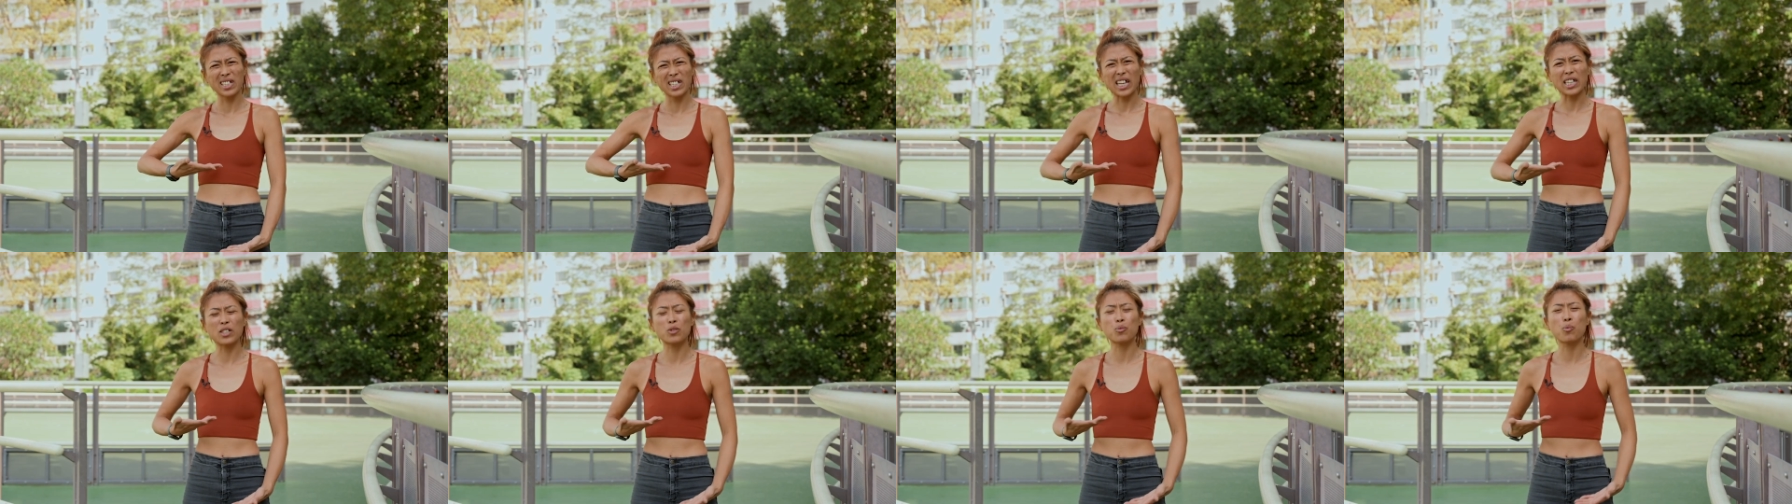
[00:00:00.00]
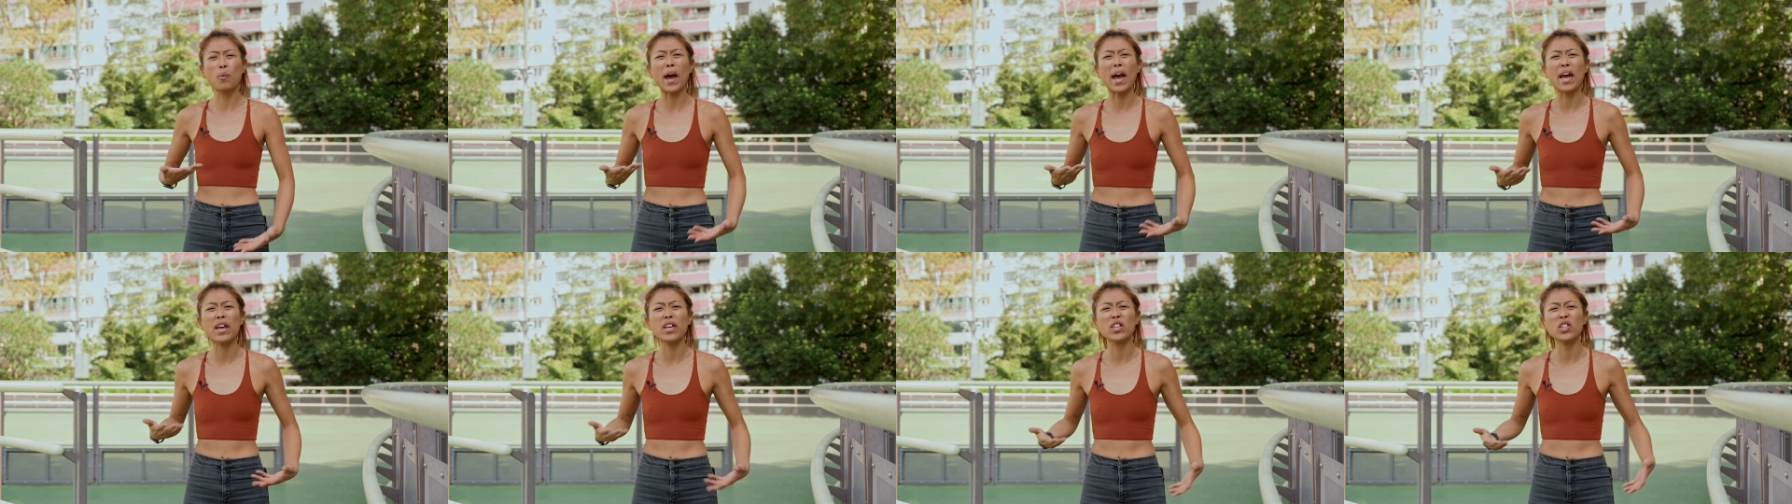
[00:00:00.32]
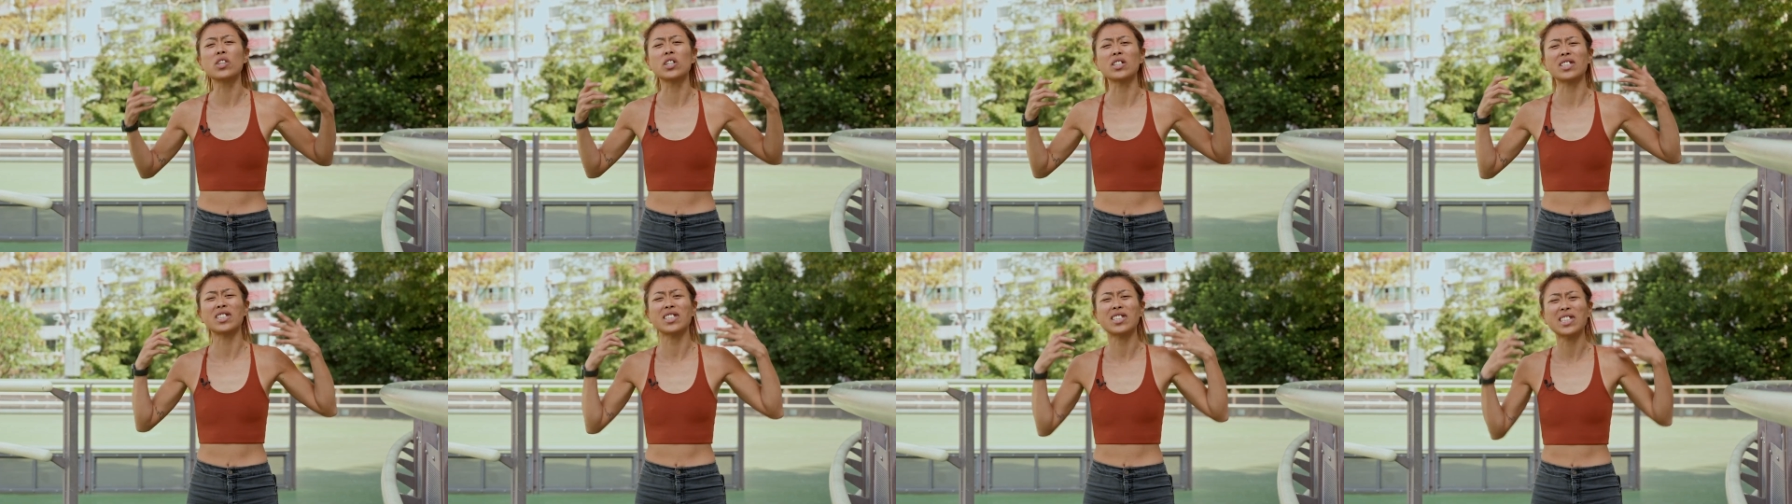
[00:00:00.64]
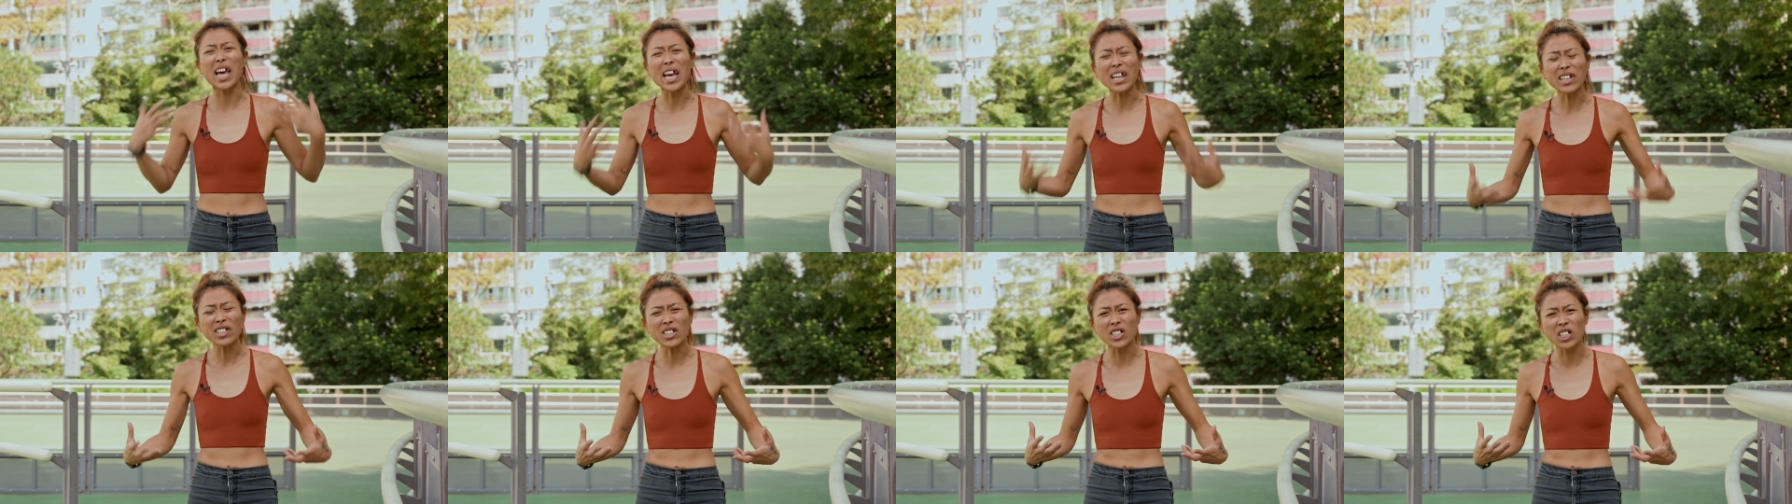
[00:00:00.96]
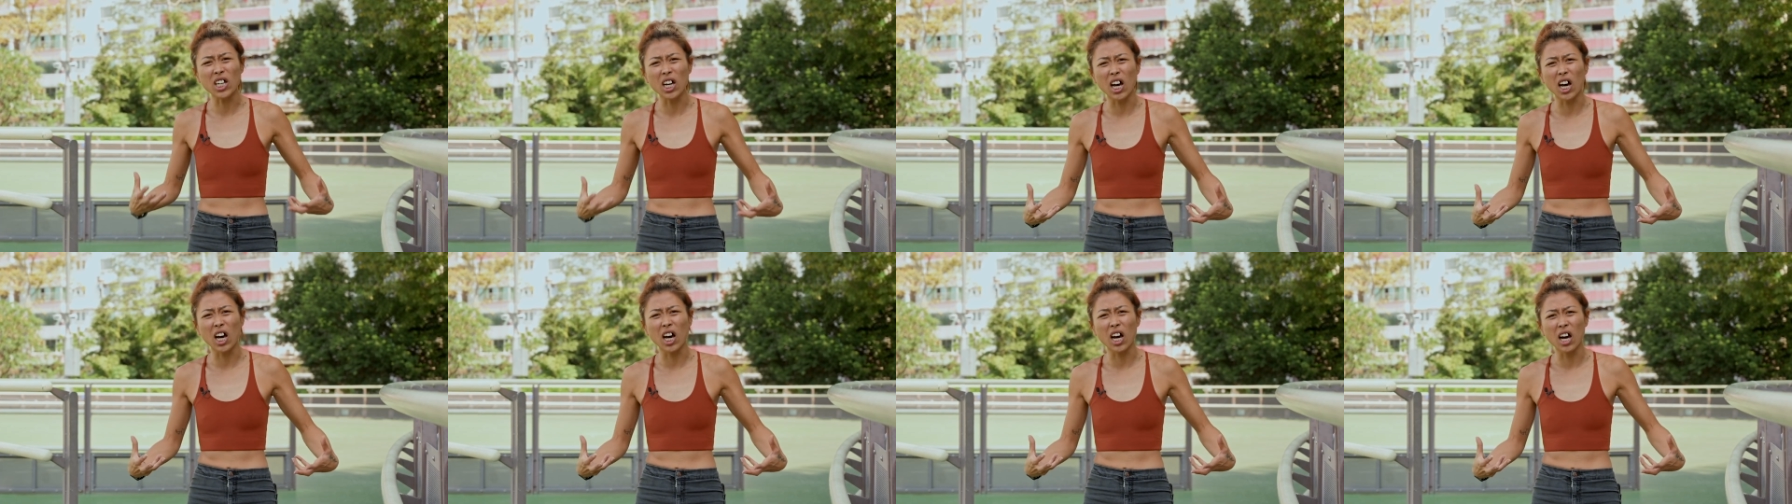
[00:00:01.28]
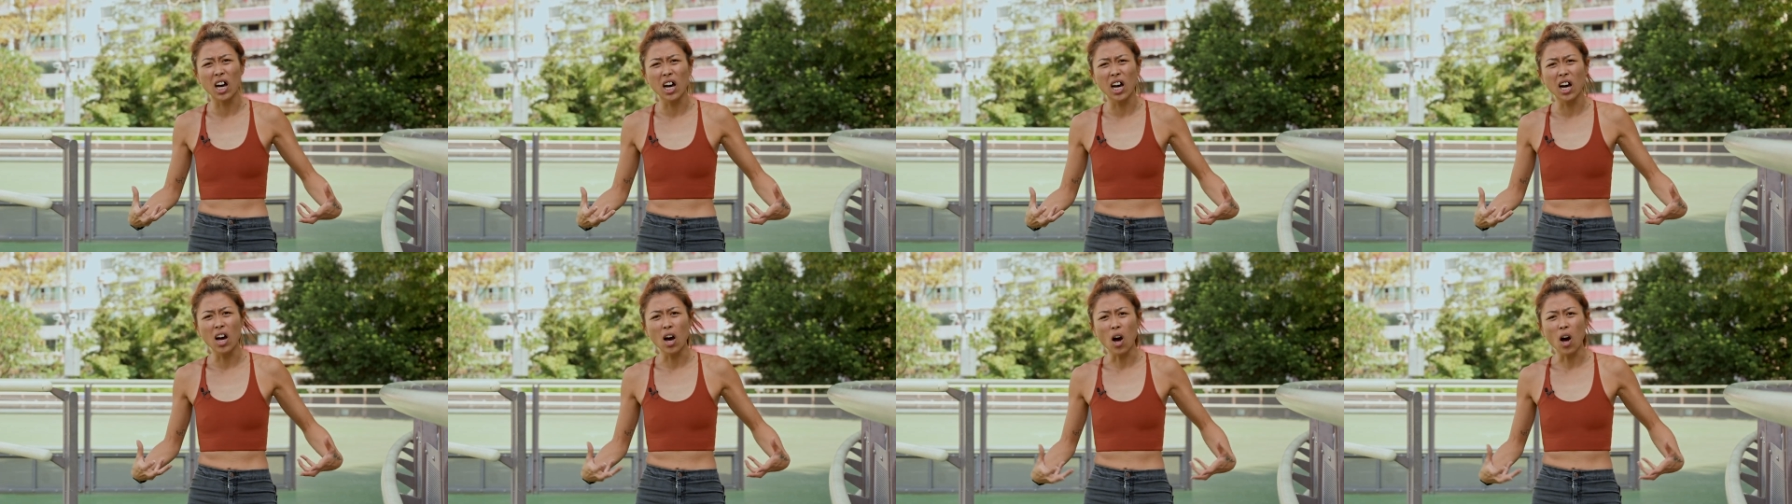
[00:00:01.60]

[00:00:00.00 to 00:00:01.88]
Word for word: is where the center